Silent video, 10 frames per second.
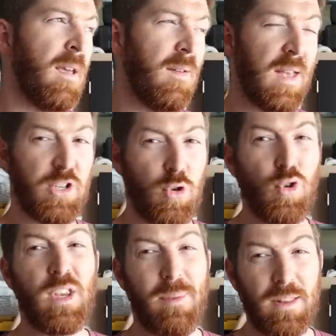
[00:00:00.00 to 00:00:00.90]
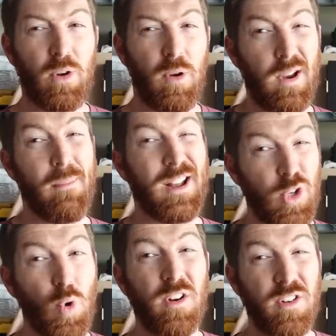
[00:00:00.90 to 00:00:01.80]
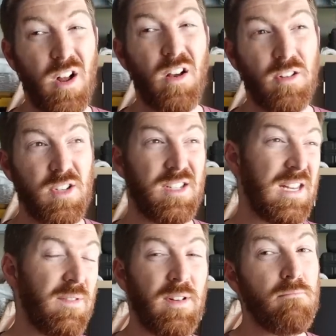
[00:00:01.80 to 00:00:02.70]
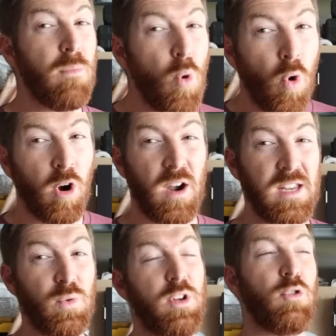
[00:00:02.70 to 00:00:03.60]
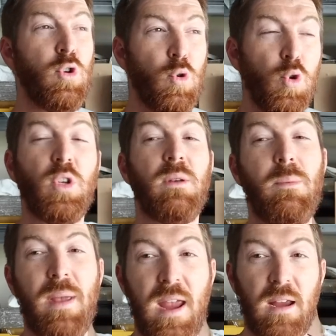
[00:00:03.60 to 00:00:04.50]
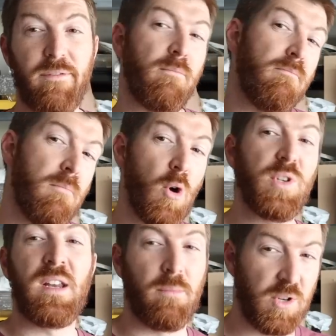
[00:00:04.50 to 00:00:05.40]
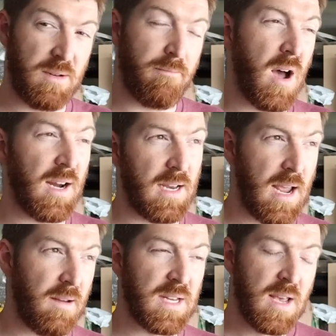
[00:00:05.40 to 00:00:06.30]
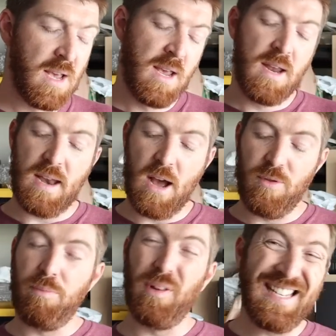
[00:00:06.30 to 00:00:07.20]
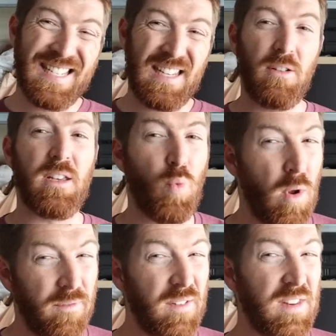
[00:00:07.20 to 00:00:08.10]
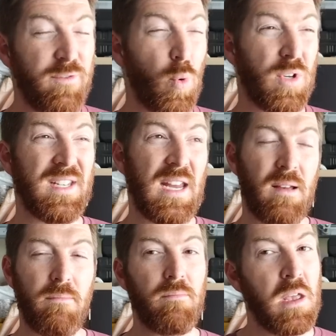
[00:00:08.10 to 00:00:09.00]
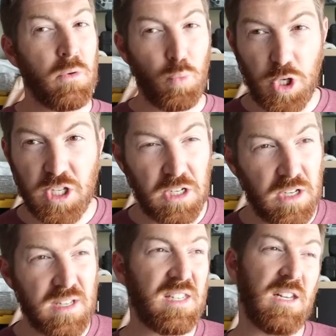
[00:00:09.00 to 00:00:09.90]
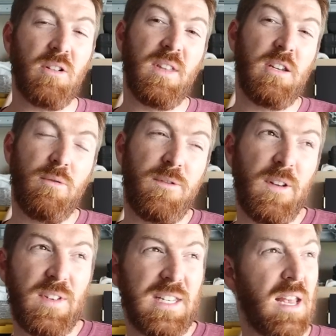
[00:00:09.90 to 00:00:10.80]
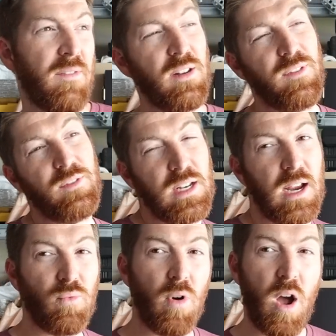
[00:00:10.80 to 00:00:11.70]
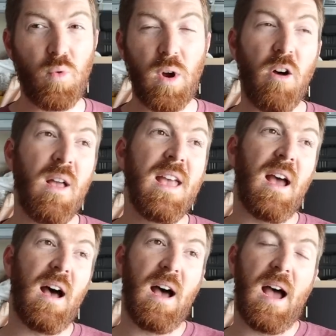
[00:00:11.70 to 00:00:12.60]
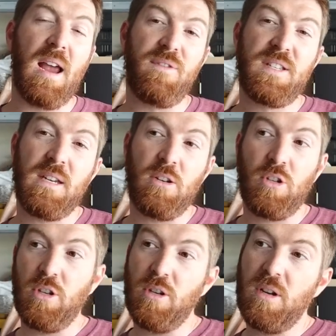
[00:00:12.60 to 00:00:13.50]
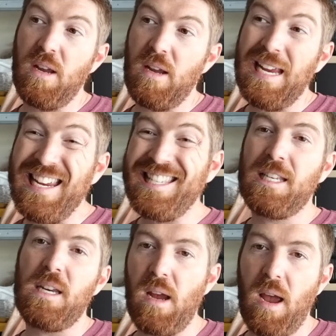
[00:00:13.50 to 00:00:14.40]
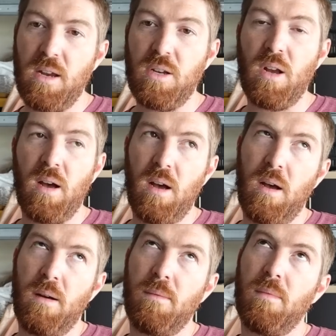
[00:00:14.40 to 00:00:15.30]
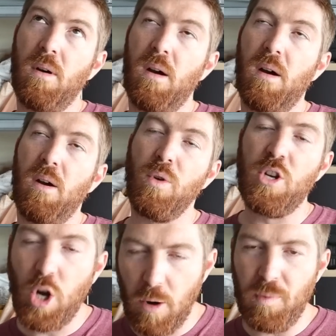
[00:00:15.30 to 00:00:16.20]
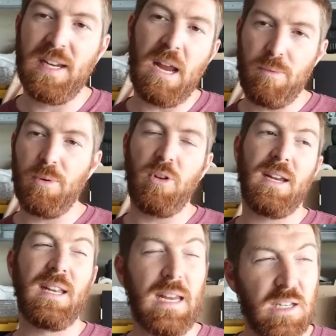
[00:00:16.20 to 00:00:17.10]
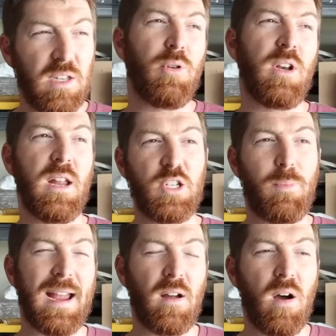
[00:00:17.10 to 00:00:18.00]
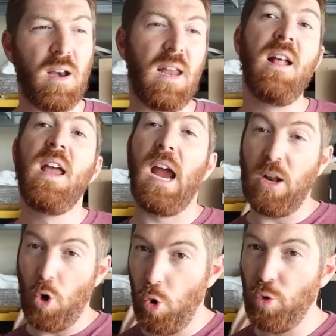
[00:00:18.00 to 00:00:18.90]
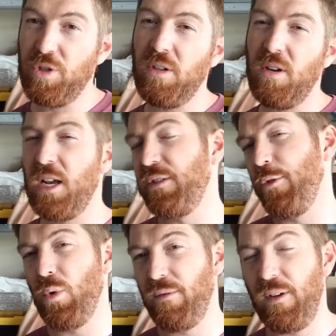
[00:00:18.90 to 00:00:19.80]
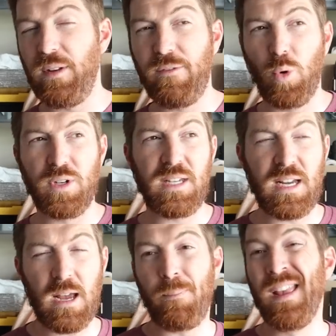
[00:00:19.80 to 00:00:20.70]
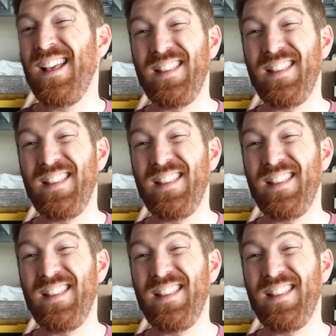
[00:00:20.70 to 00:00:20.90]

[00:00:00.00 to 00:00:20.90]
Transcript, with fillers: And that's usually about the going rate. About two hundred dollars to even more is what you're usually gonna be paying for most Emerson pocket knives. Now the blade steel is one fifty-four C M, which is a good steel. They do fifty-seven to fifty-nine Rockwell. Uh, I've seen good, easy edge um, uh, resharpening capability. I can easily put an edge back on it, and it holds a good edge for one fifty-four C M.